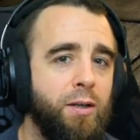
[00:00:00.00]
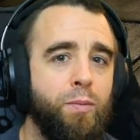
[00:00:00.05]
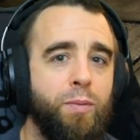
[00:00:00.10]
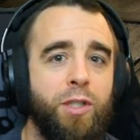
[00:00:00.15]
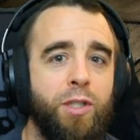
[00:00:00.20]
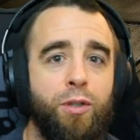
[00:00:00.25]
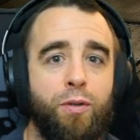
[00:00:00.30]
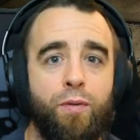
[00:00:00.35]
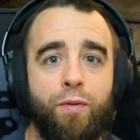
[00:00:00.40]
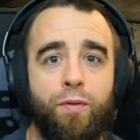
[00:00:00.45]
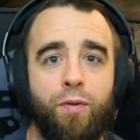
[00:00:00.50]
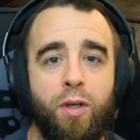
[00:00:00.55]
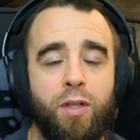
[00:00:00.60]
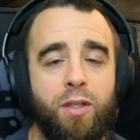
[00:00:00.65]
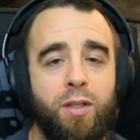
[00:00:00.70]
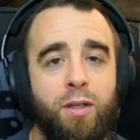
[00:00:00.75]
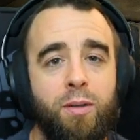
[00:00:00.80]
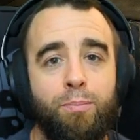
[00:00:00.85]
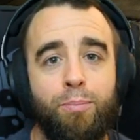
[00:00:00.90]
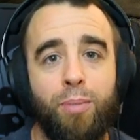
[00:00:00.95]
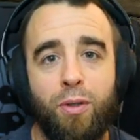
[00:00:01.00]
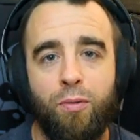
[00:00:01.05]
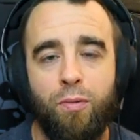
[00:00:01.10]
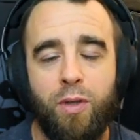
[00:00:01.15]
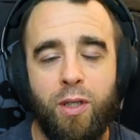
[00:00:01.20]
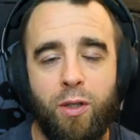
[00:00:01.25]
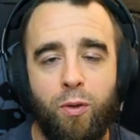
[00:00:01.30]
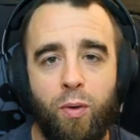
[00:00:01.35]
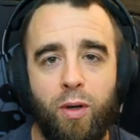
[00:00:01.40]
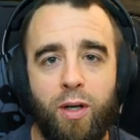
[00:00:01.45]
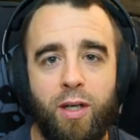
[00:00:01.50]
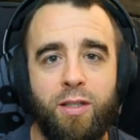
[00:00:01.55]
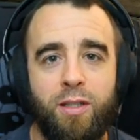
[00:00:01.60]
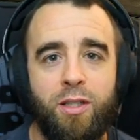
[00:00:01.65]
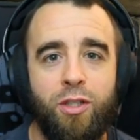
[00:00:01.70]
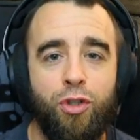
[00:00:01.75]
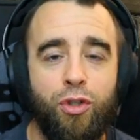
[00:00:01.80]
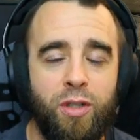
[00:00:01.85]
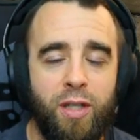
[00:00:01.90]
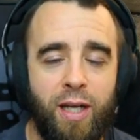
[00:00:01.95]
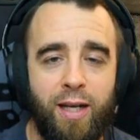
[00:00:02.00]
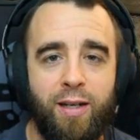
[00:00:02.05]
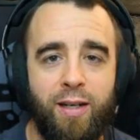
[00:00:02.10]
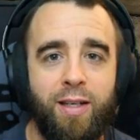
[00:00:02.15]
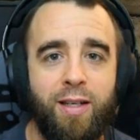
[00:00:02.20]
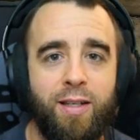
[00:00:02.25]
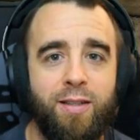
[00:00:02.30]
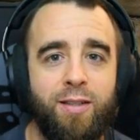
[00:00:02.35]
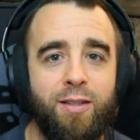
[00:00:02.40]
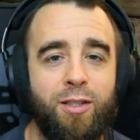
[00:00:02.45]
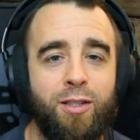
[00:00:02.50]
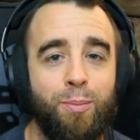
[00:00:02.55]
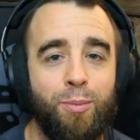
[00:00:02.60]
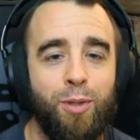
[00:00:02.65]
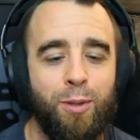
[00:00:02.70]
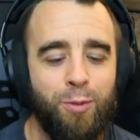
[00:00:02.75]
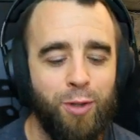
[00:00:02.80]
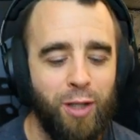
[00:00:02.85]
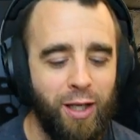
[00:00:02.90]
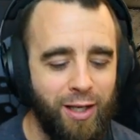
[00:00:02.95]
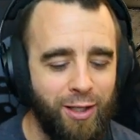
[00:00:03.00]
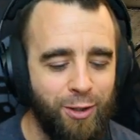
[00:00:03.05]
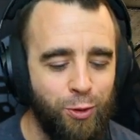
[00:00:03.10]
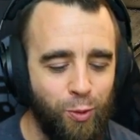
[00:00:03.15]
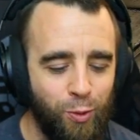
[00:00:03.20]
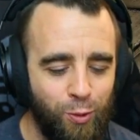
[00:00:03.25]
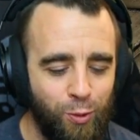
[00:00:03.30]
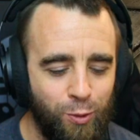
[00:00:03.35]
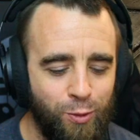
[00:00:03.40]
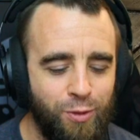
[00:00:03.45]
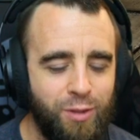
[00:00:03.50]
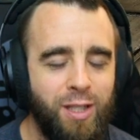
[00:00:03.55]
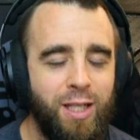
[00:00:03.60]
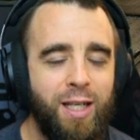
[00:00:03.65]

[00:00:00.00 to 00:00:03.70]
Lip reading: We do fun build requests, shenanigans. Sometimes I get trolled.